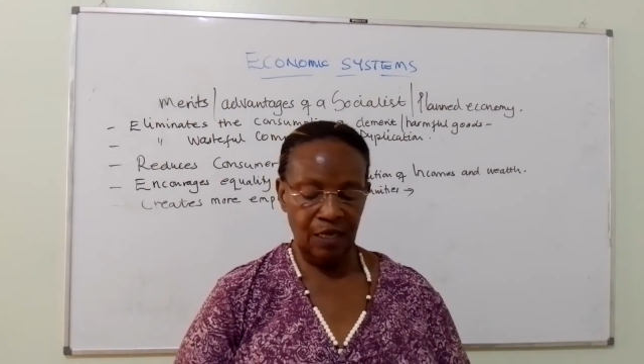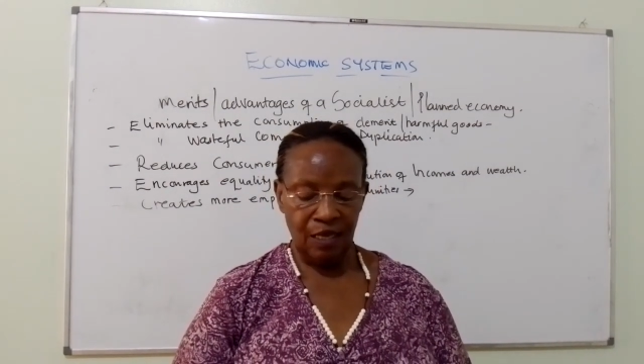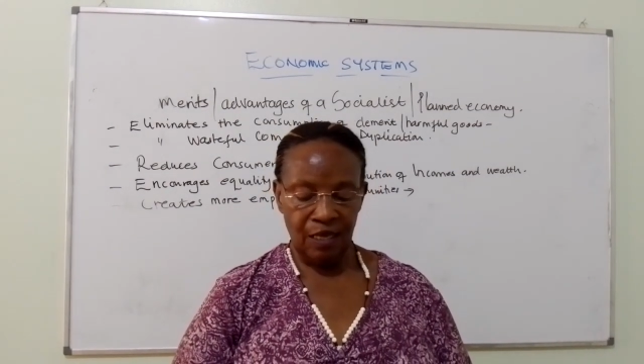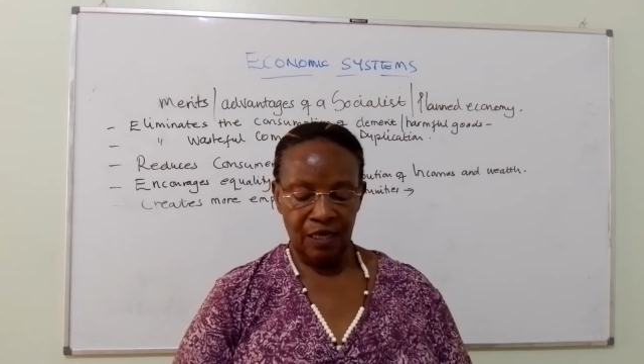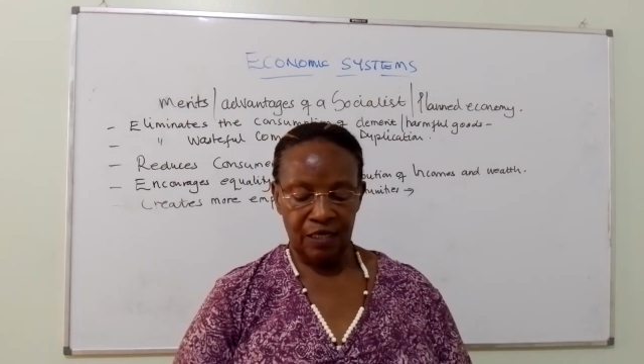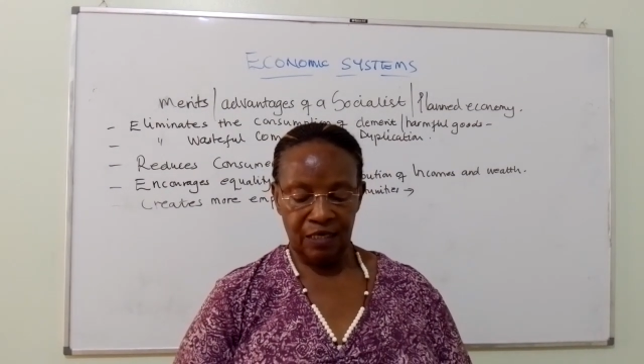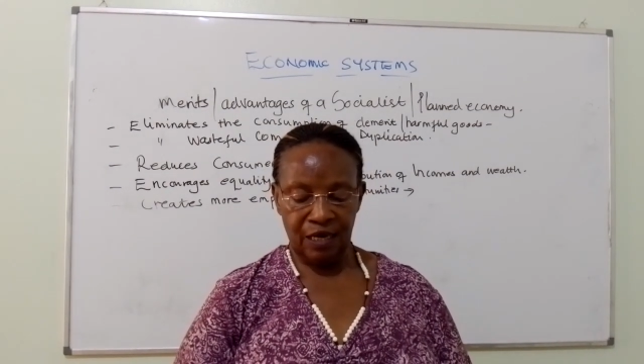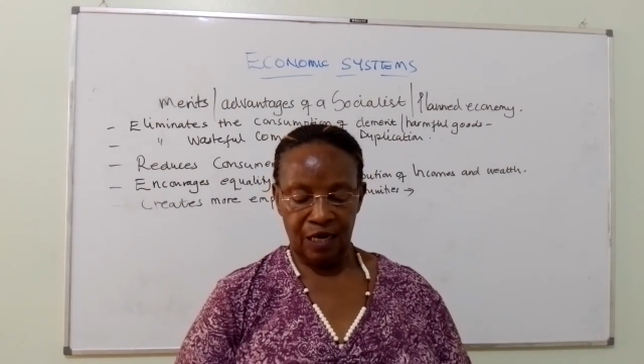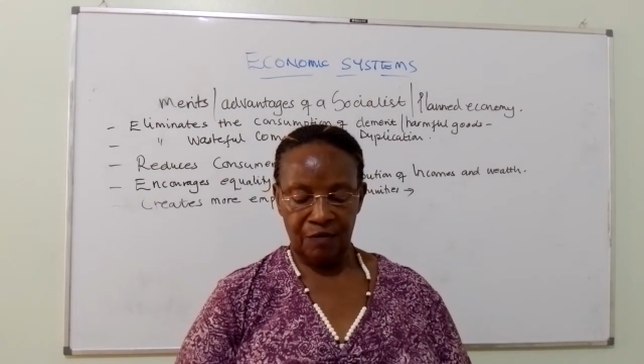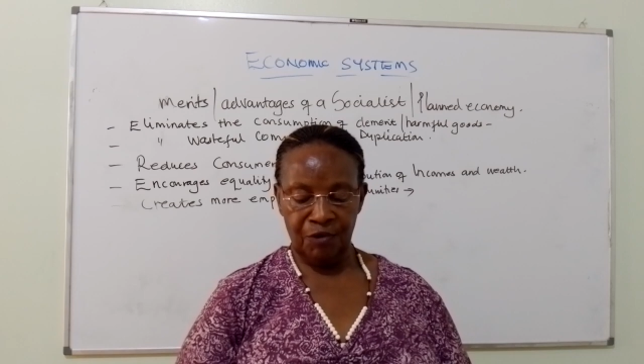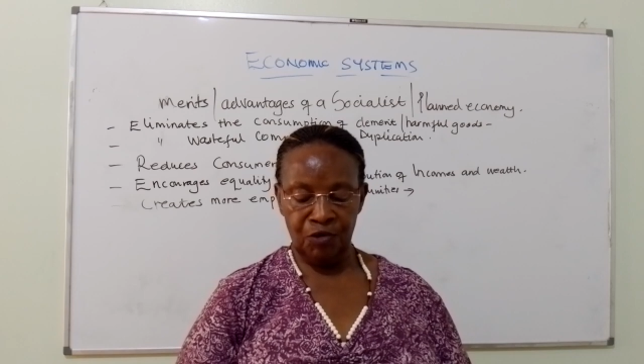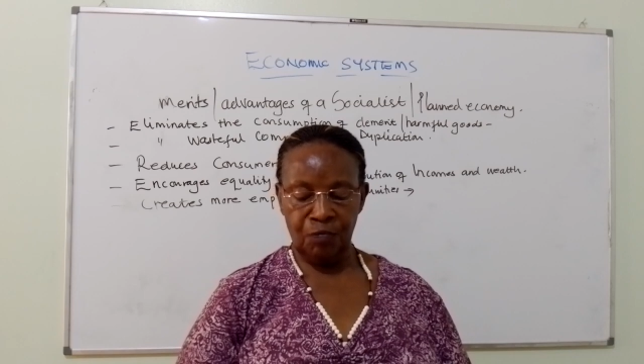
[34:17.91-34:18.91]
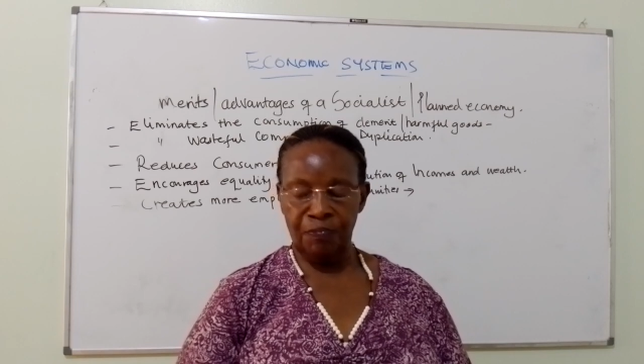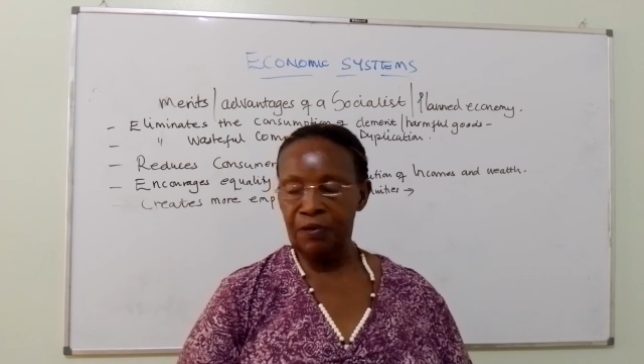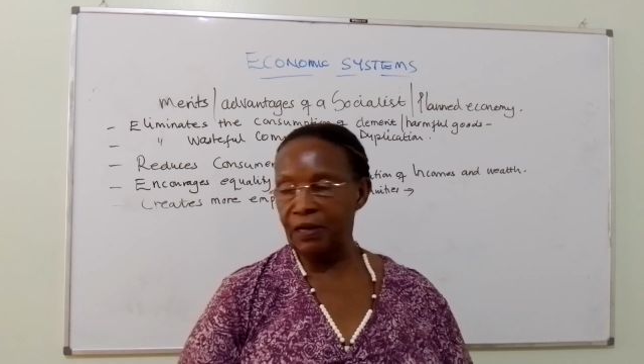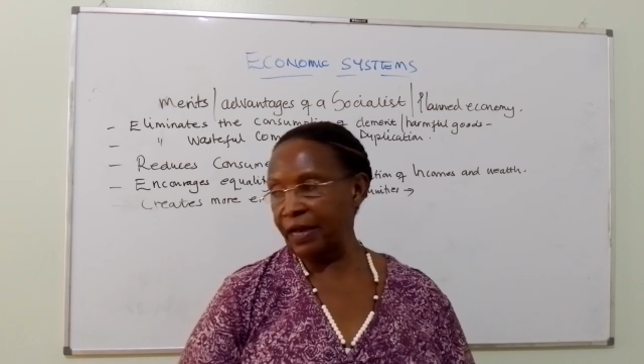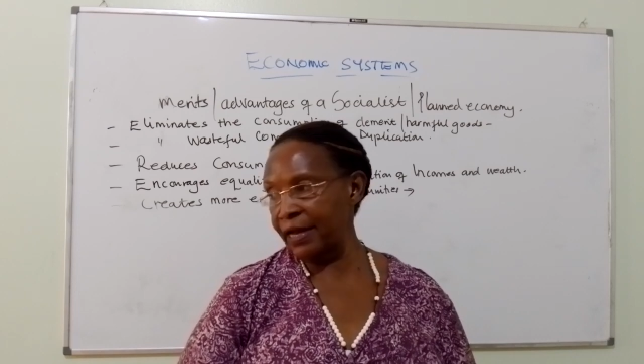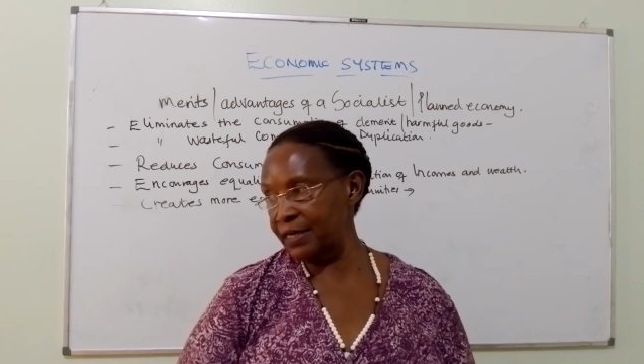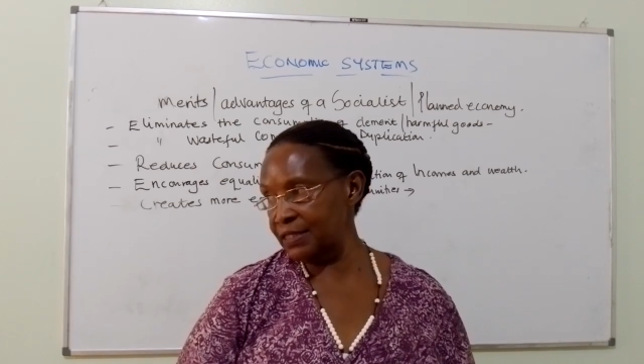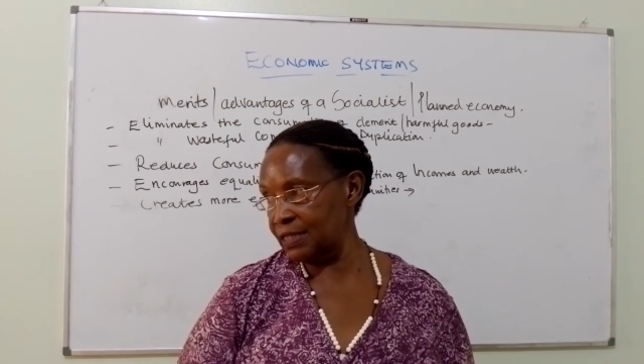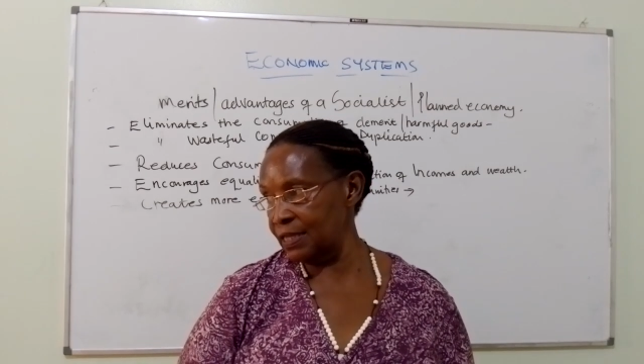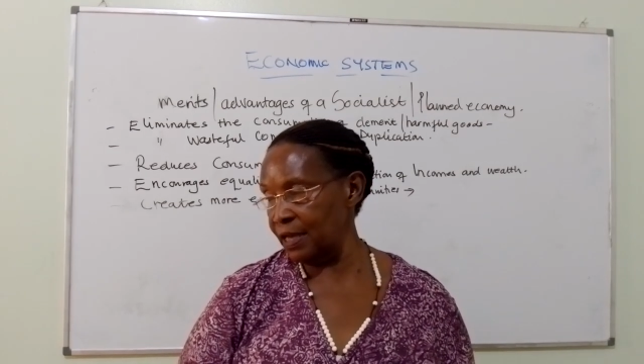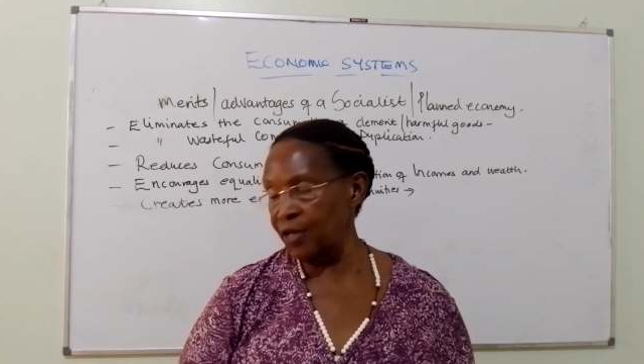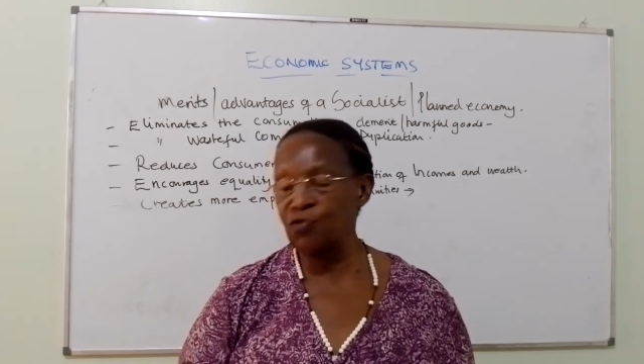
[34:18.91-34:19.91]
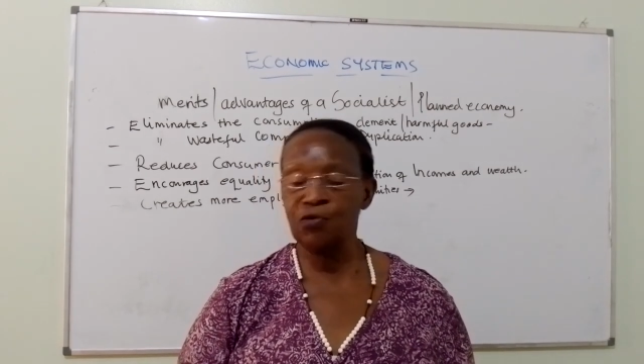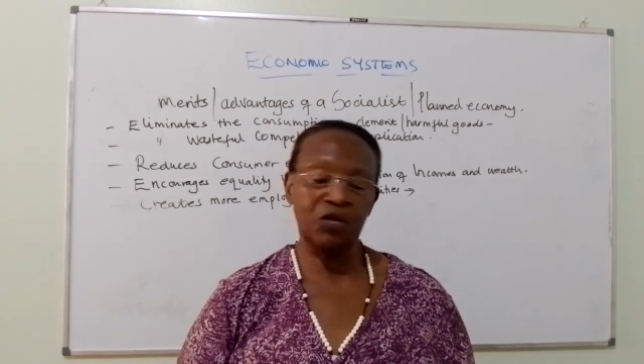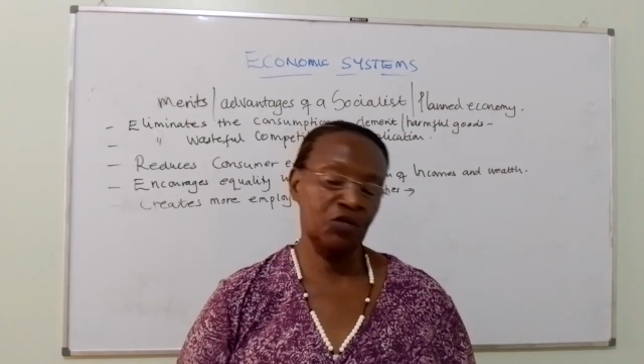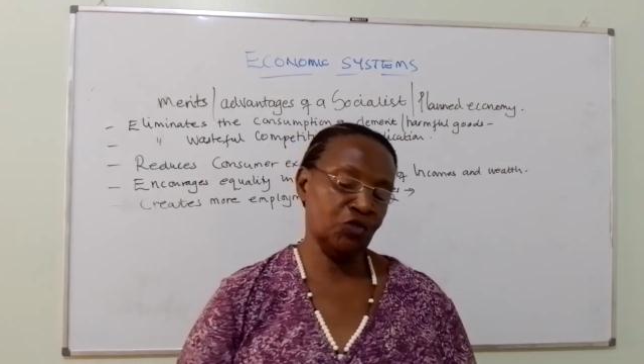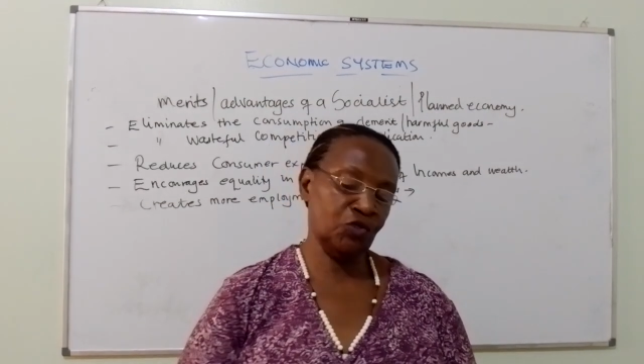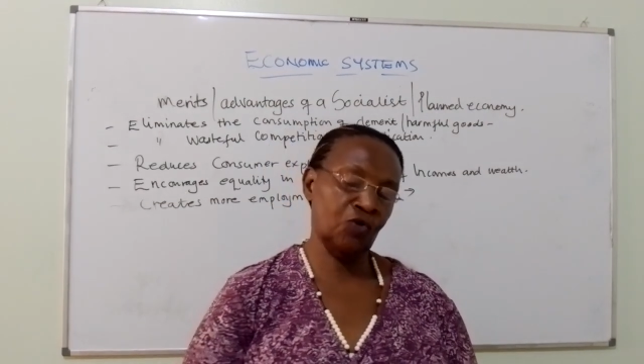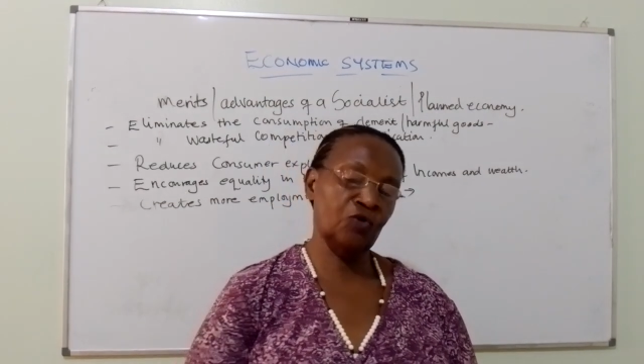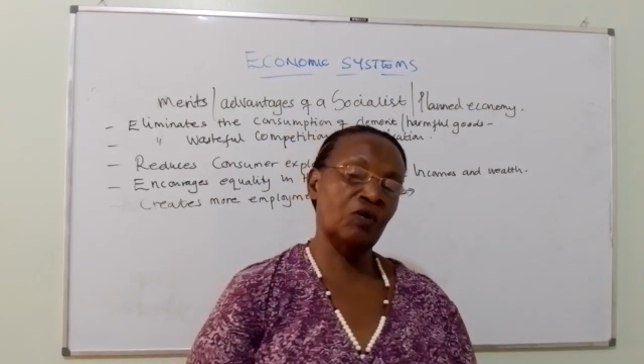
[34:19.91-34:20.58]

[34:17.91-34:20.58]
it can monopolize the education,